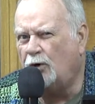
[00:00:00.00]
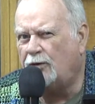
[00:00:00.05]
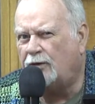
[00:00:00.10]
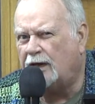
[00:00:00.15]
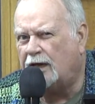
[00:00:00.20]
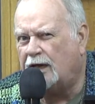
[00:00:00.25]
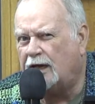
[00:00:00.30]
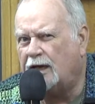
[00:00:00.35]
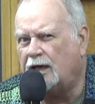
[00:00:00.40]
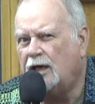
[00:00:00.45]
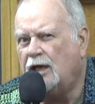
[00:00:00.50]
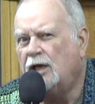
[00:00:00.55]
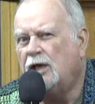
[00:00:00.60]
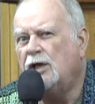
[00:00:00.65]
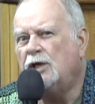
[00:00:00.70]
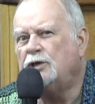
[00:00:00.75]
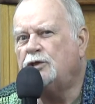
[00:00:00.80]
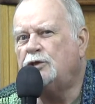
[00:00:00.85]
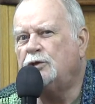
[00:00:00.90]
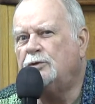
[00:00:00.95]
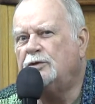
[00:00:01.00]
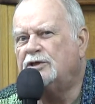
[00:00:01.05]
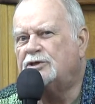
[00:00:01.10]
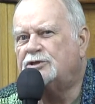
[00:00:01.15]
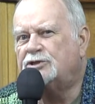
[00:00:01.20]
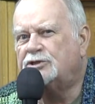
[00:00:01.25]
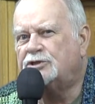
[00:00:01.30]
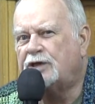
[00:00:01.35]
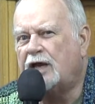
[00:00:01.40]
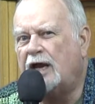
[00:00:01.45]
to you,
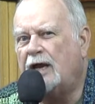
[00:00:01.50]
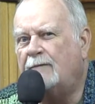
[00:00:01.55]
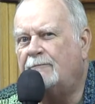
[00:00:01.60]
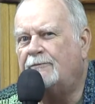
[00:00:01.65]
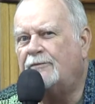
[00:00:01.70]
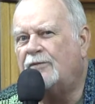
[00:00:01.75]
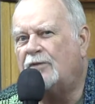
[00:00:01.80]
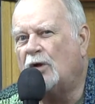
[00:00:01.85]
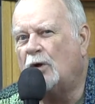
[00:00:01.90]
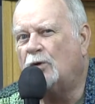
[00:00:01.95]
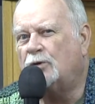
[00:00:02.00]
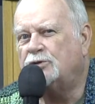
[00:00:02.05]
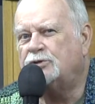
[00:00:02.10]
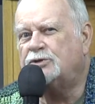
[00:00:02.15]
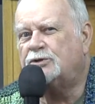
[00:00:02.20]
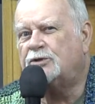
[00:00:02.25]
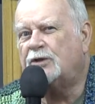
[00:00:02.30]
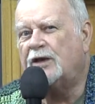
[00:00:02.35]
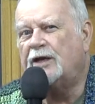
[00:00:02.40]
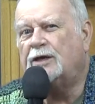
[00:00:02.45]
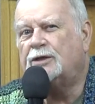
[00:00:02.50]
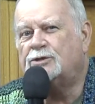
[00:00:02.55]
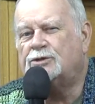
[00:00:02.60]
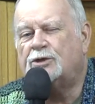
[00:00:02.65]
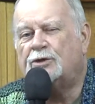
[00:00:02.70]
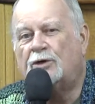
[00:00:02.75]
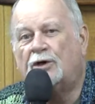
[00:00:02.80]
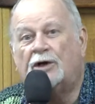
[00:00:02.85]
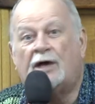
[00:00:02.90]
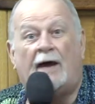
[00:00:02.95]
Pray that you be
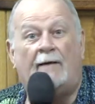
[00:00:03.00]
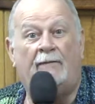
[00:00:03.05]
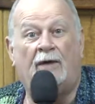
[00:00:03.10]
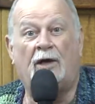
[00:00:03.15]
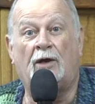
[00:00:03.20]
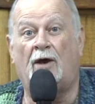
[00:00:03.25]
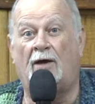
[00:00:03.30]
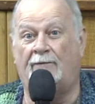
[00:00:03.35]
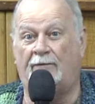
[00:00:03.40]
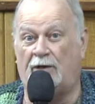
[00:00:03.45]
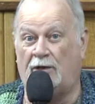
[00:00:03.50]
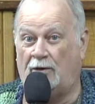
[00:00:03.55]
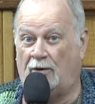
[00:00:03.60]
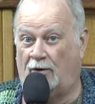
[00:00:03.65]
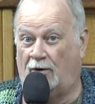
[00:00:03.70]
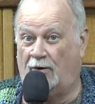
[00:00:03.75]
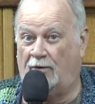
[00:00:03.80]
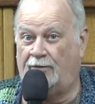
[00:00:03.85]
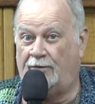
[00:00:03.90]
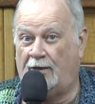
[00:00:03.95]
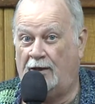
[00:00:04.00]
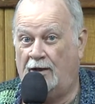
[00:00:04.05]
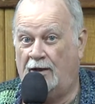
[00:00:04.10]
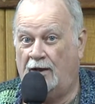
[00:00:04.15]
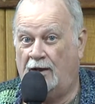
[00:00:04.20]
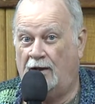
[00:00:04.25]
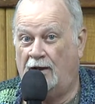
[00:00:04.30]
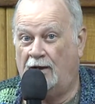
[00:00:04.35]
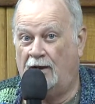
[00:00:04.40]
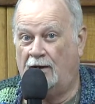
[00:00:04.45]
counted worthy
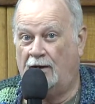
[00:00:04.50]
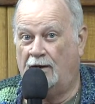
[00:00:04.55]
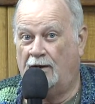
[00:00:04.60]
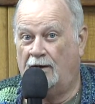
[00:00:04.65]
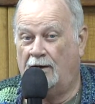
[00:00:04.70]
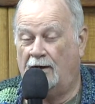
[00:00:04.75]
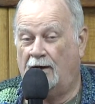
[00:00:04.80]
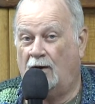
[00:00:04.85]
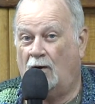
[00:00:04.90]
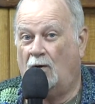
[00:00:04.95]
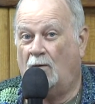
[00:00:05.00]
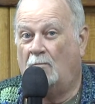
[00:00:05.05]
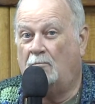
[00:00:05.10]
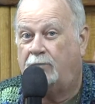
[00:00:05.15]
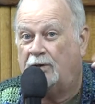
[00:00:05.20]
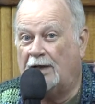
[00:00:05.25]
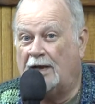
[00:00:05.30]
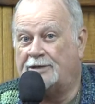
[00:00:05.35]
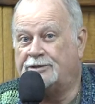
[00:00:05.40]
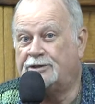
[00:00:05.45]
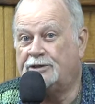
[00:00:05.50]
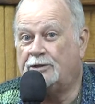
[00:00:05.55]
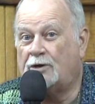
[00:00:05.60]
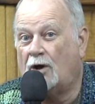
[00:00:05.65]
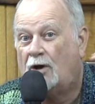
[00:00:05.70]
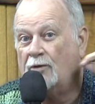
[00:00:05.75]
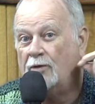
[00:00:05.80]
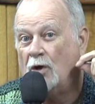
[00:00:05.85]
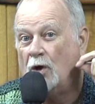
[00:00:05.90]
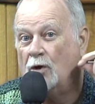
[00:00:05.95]
to escape those
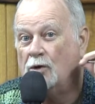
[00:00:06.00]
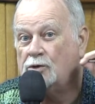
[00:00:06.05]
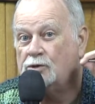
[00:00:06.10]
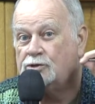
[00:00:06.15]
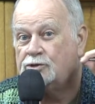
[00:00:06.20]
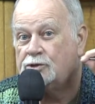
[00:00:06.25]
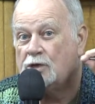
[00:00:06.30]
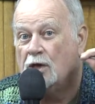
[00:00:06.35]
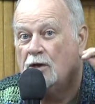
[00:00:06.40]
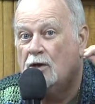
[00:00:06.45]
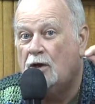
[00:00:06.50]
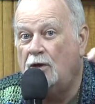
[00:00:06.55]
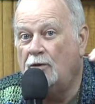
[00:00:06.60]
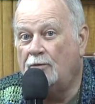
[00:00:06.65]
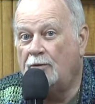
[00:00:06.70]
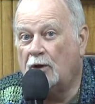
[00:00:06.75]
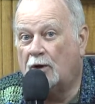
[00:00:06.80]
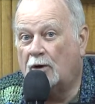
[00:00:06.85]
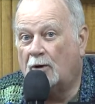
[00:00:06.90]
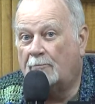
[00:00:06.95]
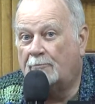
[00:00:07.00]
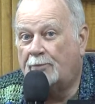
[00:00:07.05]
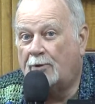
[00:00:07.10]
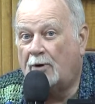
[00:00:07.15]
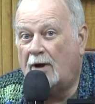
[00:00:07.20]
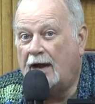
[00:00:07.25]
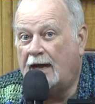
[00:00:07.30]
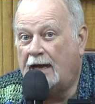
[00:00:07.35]
things that are coming on the earth.